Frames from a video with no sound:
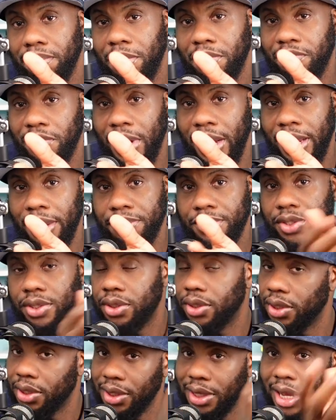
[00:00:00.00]
my
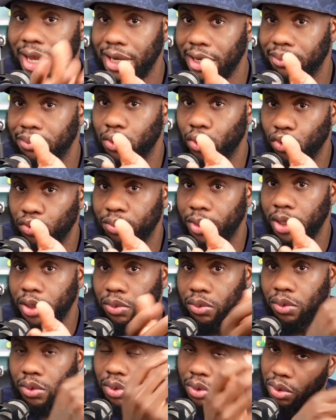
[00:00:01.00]
vibes, you like the movement,
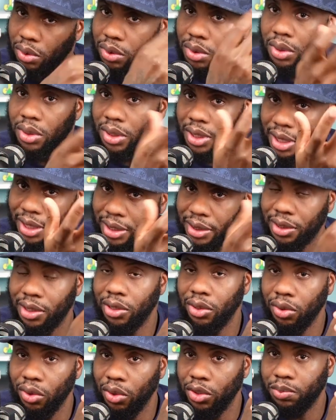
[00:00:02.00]

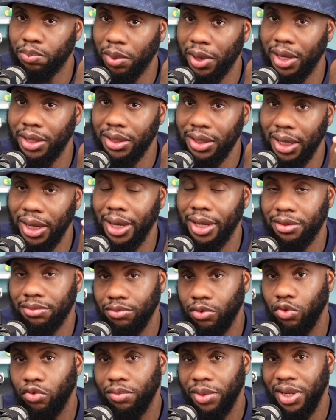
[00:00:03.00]
Anything Goes podcast
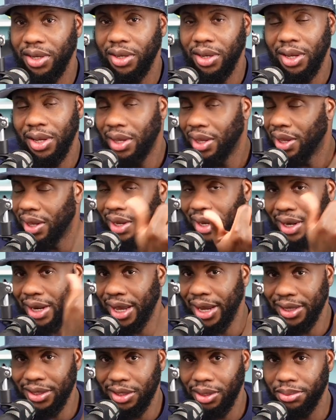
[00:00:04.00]
movement,
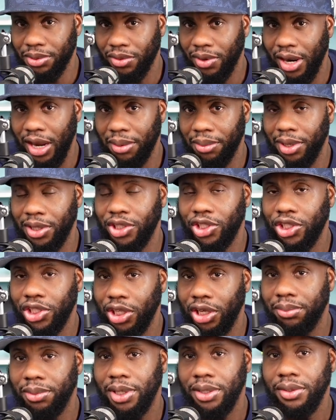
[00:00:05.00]
like, subscribe, and
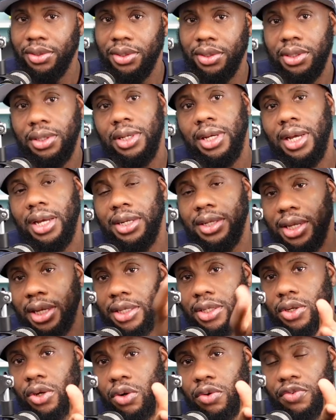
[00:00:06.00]
share, man. And
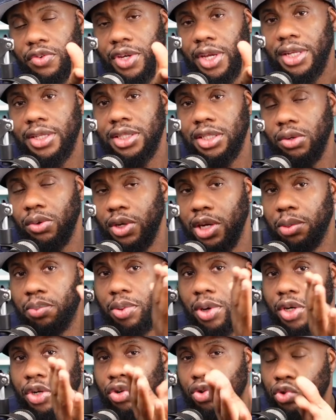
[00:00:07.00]
then don't forget, so we're up
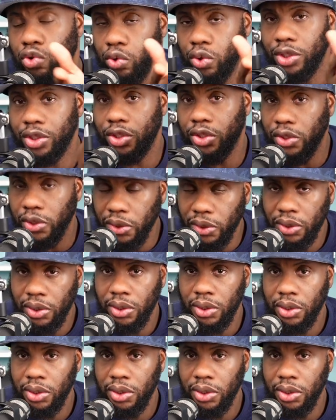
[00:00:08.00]
on the road to